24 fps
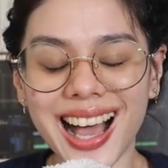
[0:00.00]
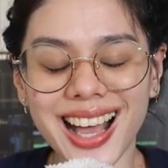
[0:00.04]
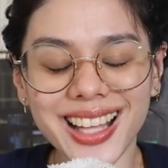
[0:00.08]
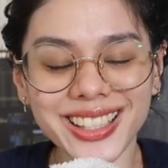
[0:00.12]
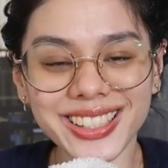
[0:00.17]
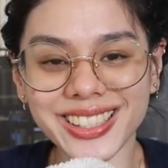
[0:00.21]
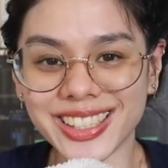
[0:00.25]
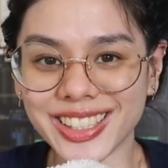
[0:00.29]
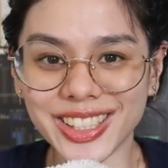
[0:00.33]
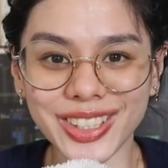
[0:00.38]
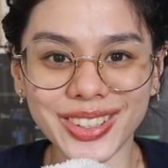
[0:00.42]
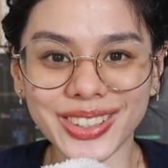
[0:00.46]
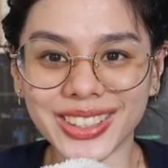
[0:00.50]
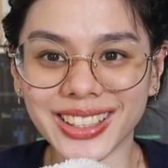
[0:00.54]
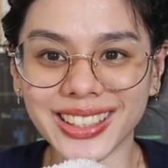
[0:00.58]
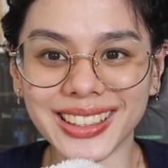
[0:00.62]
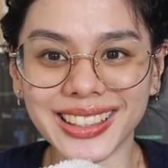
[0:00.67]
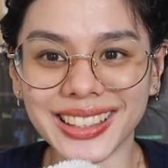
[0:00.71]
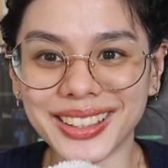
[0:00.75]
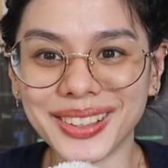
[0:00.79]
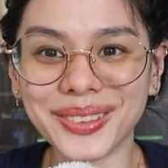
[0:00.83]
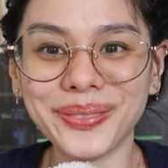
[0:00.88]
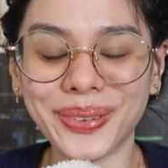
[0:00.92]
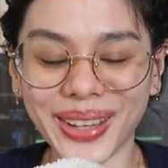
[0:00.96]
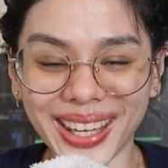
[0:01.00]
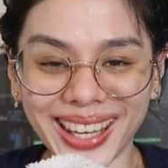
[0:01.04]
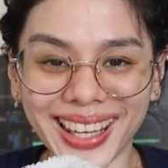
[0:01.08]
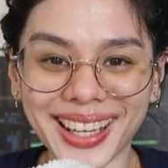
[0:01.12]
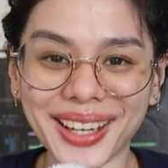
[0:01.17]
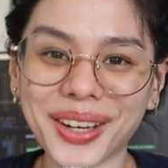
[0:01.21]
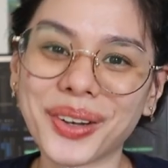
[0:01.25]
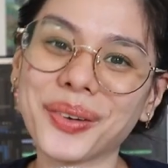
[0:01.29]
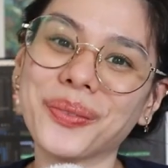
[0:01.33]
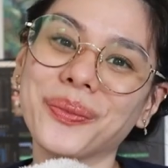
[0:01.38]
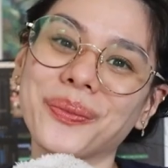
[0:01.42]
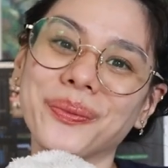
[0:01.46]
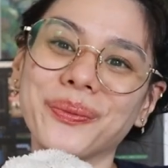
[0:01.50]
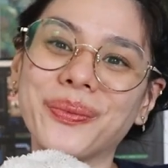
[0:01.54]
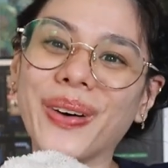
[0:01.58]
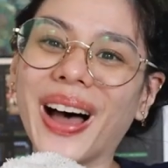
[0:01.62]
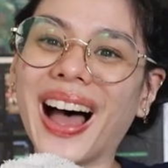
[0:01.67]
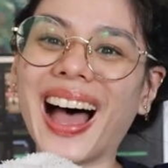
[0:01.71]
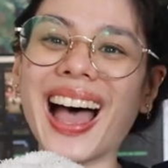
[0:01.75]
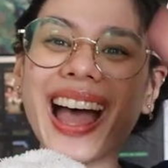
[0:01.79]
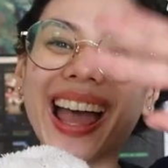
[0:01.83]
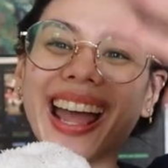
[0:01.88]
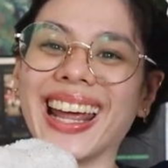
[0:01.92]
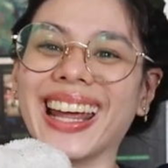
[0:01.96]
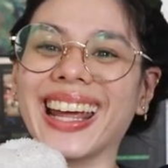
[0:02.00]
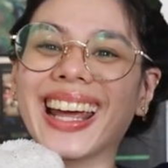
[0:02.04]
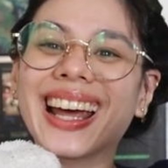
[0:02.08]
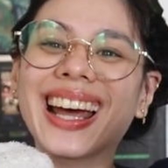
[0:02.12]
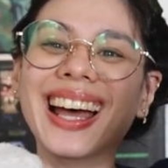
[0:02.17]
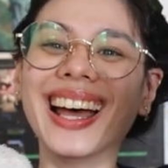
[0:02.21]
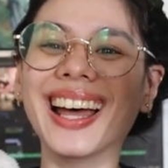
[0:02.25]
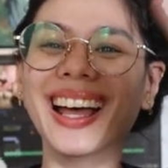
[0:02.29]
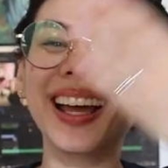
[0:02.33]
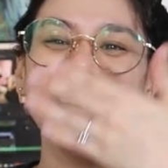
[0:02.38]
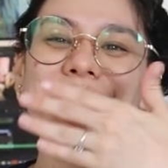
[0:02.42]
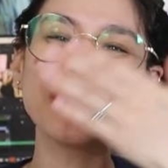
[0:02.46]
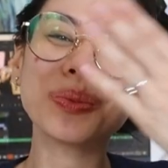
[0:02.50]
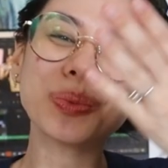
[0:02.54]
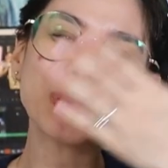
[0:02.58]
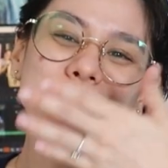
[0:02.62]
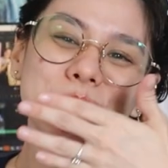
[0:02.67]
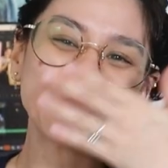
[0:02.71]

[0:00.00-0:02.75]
I'll see you in a little bit. Bye.